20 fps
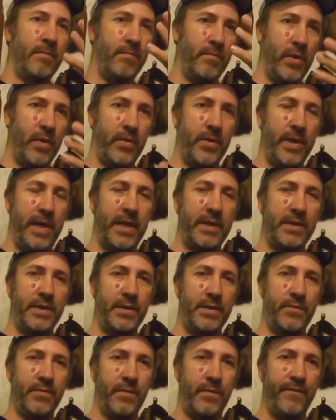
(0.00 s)
Bolt
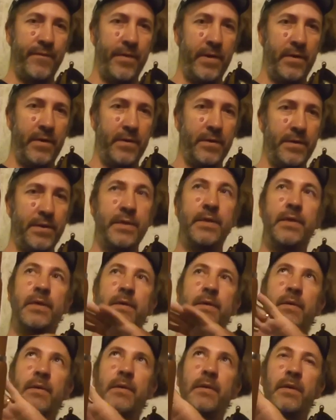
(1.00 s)
actions were first,
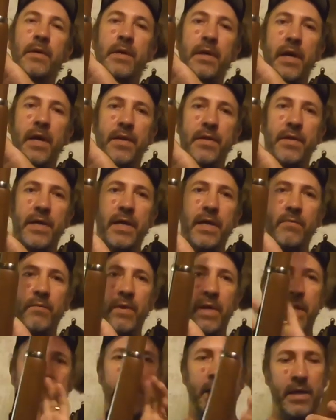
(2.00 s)
and then
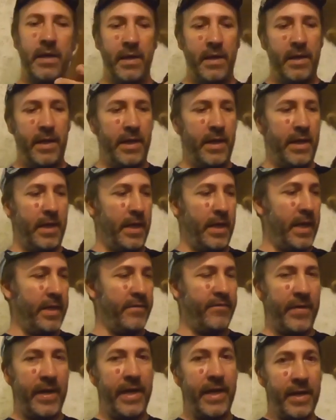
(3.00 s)
we
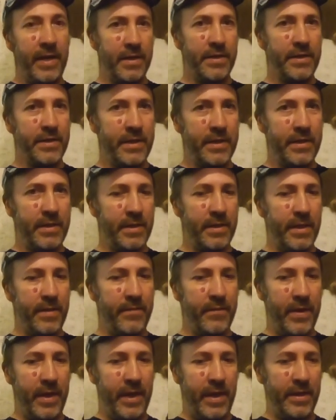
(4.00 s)
advanced into
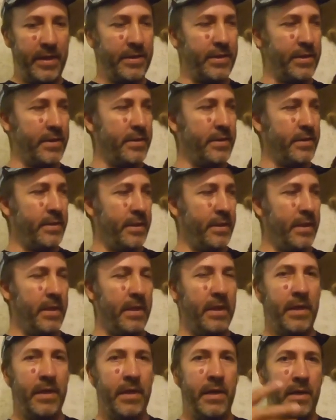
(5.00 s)
lever actions.
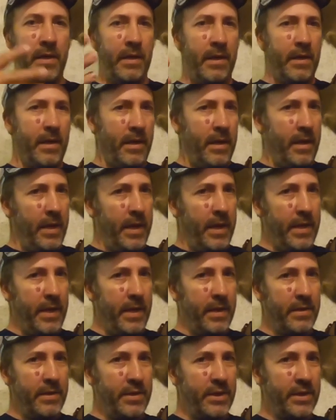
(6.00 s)
And
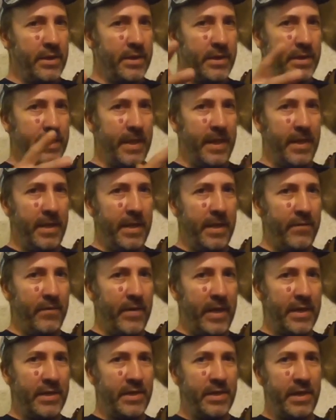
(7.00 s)
then just as that lever
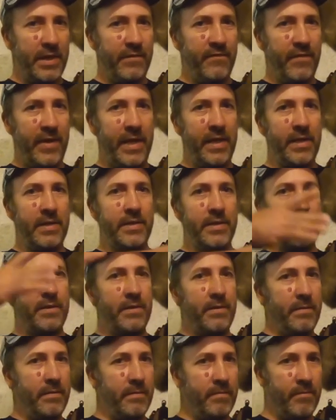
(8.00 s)
actions
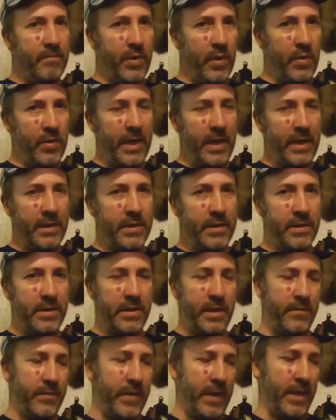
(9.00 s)
advanced, bolt actions
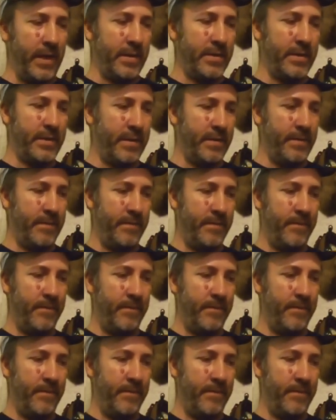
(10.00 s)
advanced.